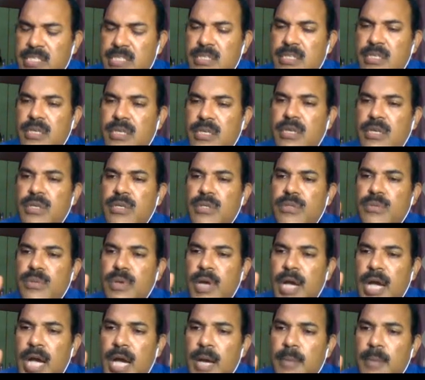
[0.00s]
is
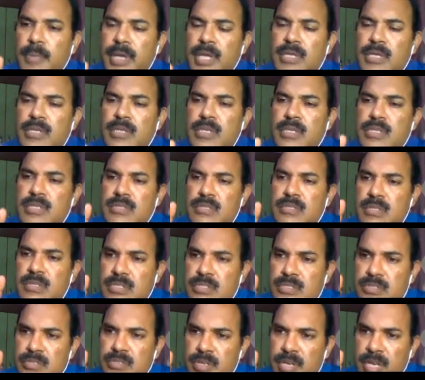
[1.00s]
to have a
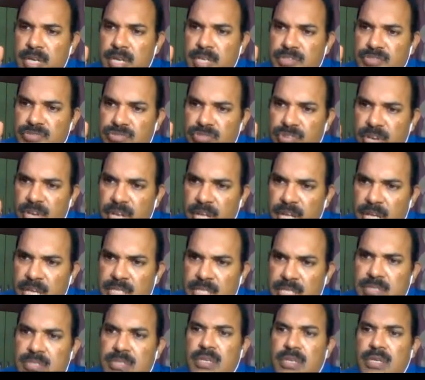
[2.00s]
sustained
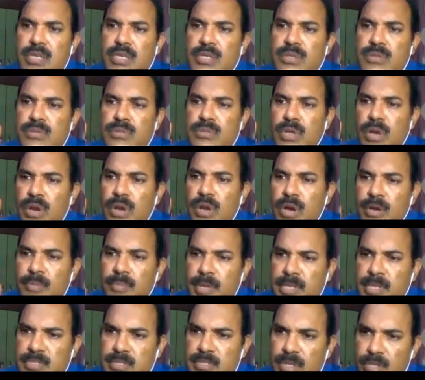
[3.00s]
stretch to the
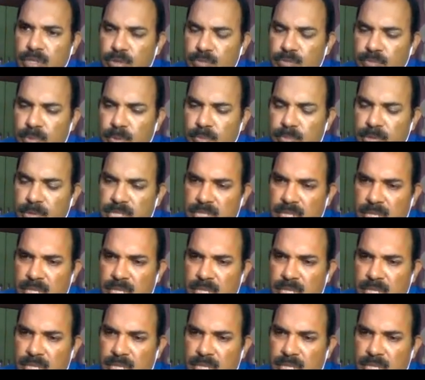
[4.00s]
long flexor group of